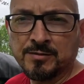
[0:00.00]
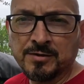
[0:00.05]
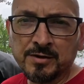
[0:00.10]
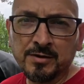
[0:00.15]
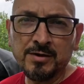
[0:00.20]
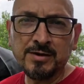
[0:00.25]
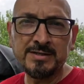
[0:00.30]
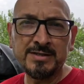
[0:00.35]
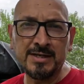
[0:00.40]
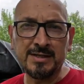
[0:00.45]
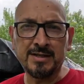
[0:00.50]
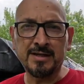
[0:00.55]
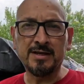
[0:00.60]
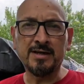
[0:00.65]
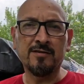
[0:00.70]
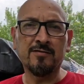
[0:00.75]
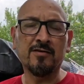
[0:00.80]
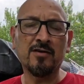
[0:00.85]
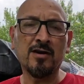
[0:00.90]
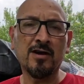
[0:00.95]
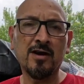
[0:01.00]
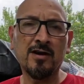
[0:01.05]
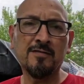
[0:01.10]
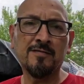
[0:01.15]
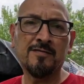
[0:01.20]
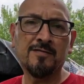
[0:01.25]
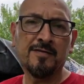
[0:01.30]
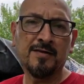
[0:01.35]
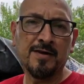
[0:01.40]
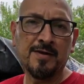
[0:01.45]
I'm gonna go ahead and take the cover off
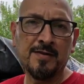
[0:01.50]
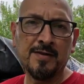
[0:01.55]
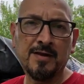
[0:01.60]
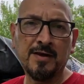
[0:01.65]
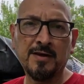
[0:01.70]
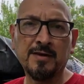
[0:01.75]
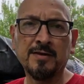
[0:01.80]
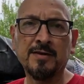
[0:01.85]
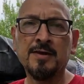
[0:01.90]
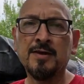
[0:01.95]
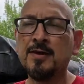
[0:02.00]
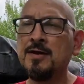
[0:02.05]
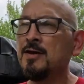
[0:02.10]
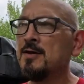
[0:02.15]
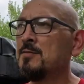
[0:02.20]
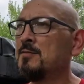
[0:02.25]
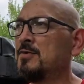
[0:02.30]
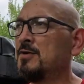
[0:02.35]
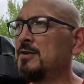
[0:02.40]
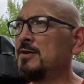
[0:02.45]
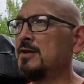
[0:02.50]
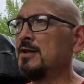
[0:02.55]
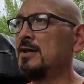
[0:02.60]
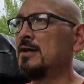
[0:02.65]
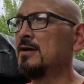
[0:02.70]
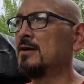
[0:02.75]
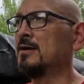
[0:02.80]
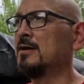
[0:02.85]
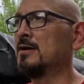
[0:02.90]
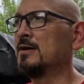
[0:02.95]
and then put
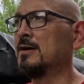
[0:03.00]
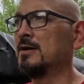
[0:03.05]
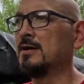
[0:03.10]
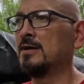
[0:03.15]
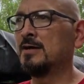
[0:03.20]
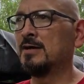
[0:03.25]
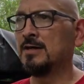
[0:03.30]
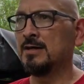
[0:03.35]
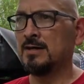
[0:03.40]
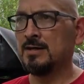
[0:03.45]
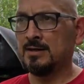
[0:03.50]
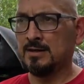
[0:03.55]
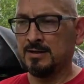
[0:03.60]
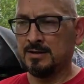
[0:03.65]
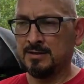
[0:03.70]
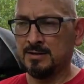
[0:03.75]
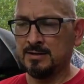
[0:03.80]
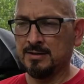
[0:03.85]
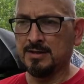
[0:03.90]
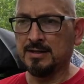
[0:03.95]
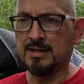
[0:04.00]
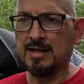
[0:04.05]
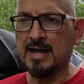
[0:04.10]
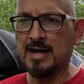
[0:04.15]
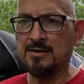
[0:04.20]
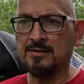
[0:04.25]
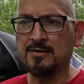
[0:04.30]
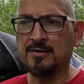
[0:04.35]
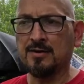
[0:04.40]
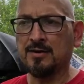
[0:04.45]
the
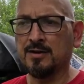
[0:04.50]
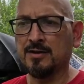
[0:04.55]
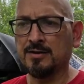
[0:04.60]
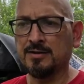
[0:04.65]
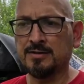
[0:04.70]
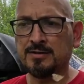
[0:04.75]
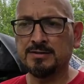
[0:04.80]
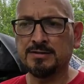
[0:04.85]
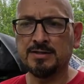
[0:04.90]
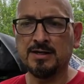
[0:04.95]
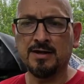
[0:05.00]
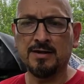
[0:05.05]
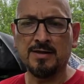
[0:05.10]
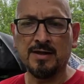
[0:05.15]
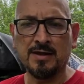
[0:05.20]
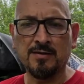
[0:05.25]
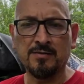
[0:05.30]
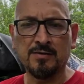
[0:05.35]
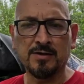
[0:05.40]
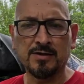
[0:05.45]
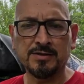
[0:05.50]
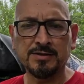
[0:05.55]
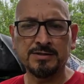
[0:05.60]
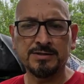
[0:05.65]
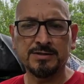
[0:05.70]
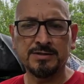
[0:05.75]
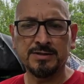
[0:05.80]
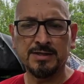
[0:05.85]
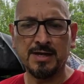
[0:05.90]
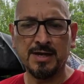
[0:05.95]
ladder on, see how that
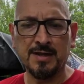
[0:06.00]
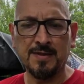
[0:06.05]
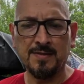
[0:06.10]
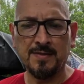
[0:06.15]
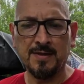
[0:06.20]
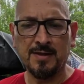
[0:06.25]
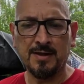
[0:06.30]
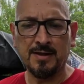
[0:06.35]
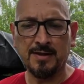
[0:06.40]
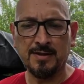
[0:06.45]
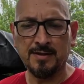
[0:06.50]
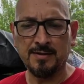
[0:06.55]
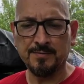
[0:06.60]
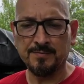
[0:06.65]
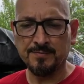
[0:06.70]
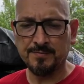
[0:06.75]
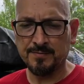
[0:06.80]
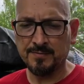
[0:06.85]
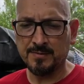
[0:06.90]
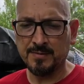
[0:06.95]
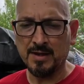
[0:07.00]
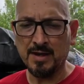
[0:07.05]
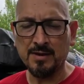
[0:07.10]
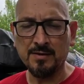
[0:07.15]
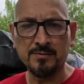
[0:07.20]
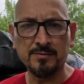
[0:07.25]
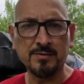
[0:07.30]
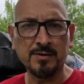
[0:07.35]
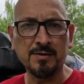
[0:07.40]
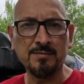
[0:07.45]
works, and then yeah,
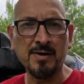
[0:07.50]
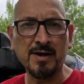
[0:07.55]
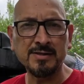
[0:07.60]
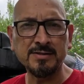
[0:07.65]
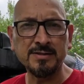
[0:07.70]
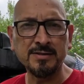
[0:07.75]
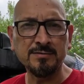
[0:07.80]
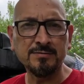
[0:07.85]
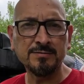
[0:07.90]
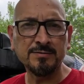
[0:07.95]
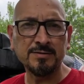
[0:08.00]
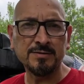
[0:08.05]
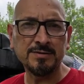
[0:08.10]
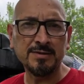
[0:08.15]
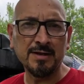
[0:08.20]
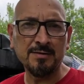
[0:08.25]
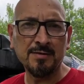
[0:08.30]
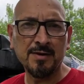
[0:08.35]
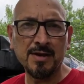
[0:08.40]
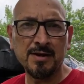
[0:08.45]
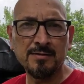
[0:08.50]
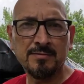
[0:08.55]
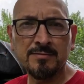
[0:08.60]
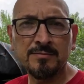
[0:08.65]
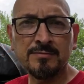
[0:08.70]
go back to you. Stand by.